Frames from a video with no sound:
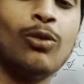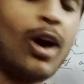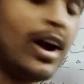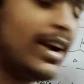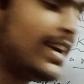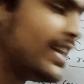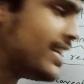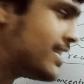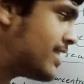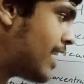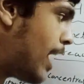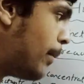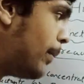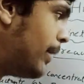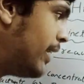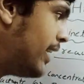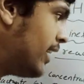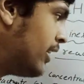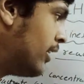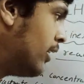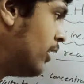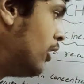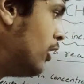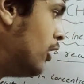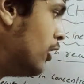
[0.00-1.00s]
What is
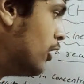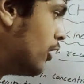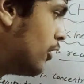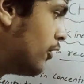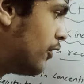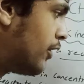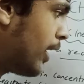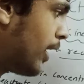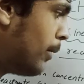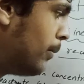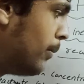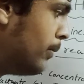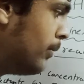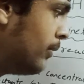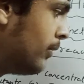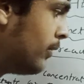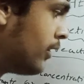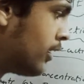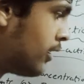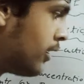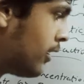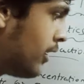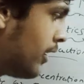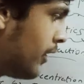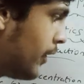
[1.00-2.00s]
happening from
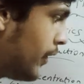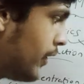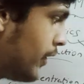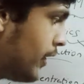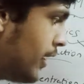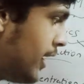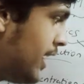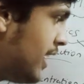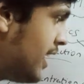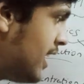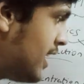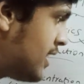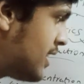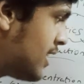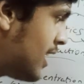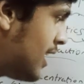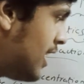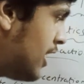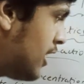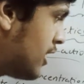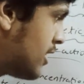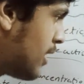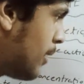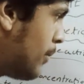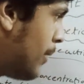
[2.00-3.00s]

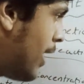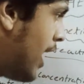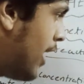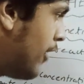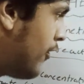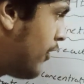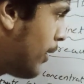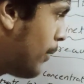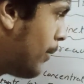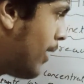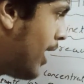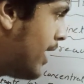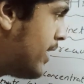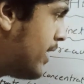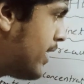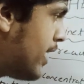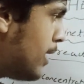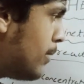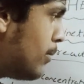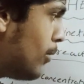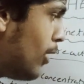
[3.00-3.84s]
initially from 100